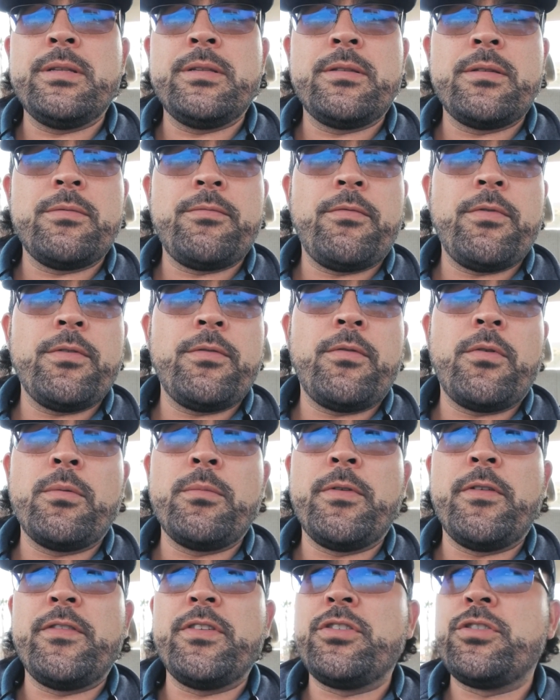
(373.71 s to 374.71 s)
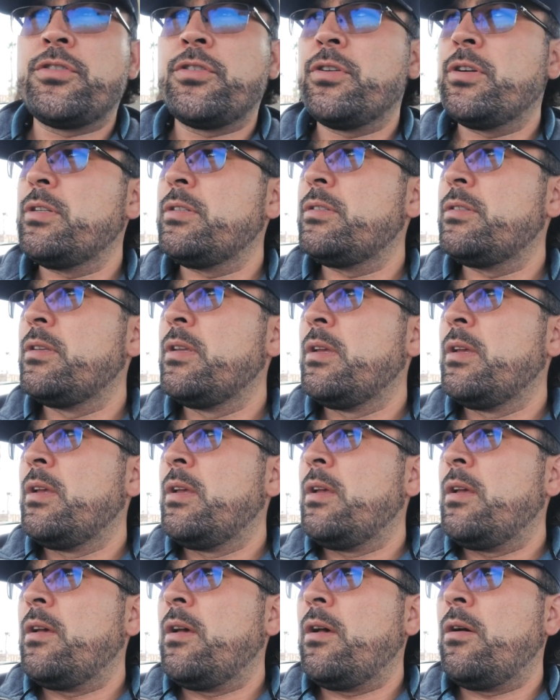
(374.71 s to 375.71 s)
It's a form of insurance
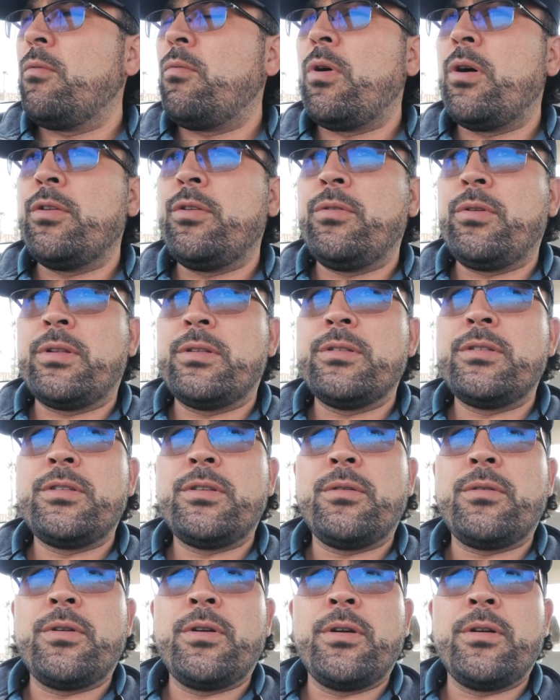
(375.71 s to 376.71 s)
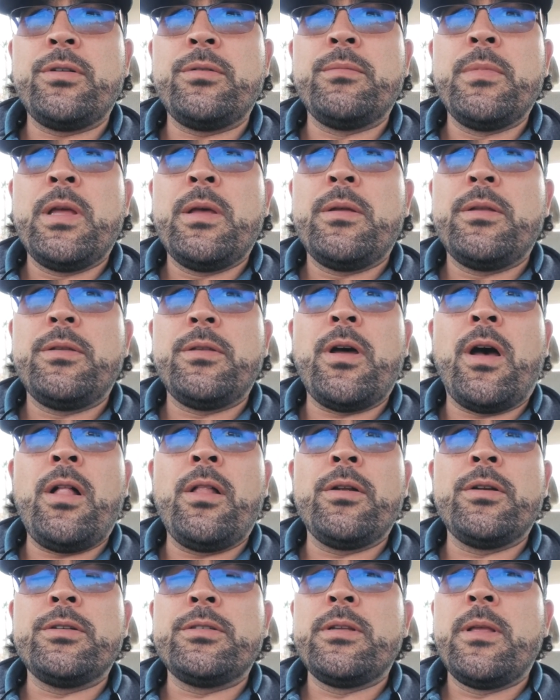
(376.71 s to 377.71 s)
while you can still earn
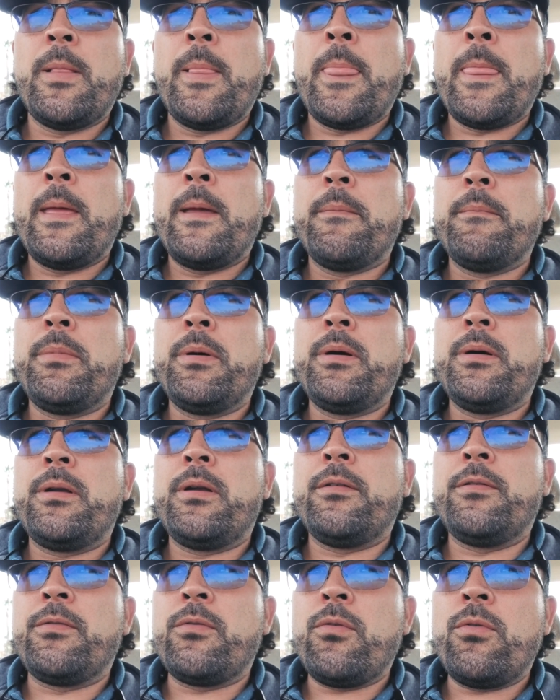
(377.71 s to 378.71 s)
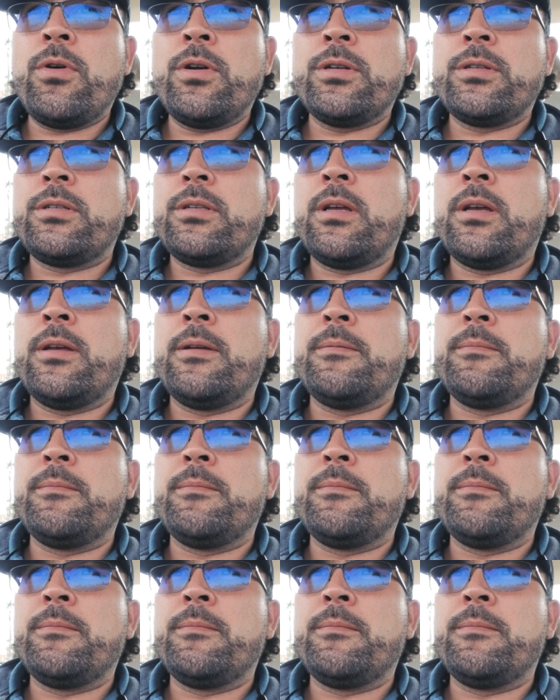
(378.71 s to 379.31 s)
dollars. But of course,